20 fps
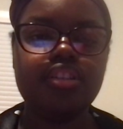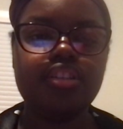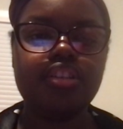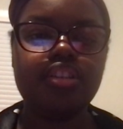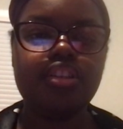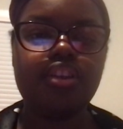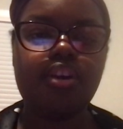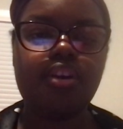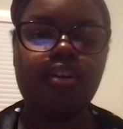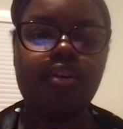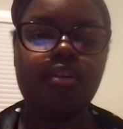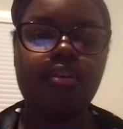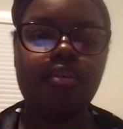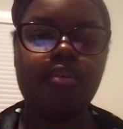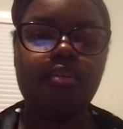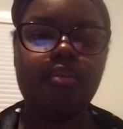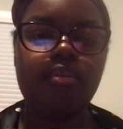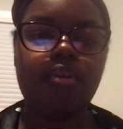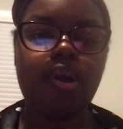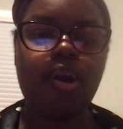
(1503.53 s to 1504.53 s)

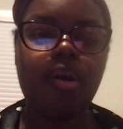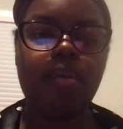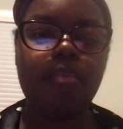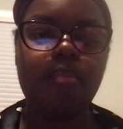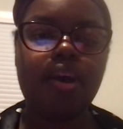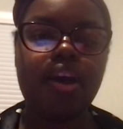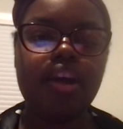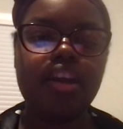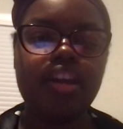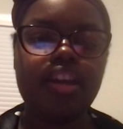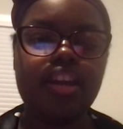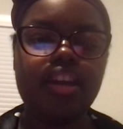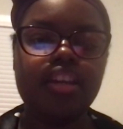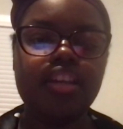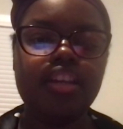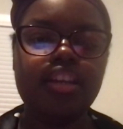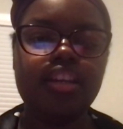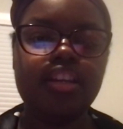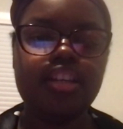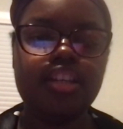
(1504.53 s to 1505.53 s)
So, by any